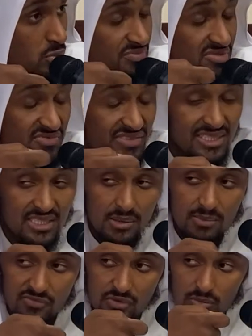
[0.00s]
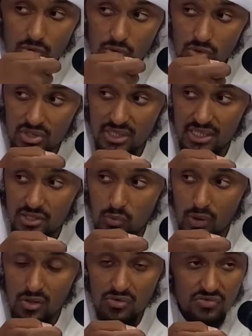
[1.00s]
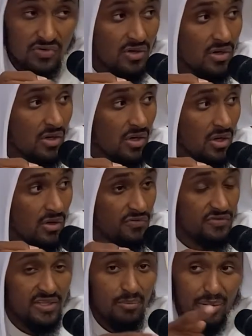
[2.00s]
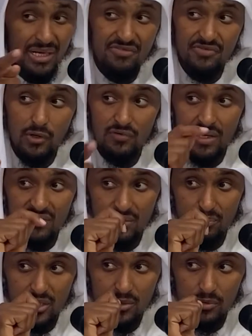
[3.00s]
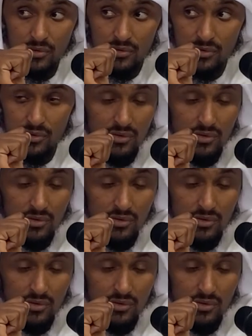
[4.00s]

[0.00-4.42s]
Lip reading: and we prevent him from using his wealth for the benefit of other people.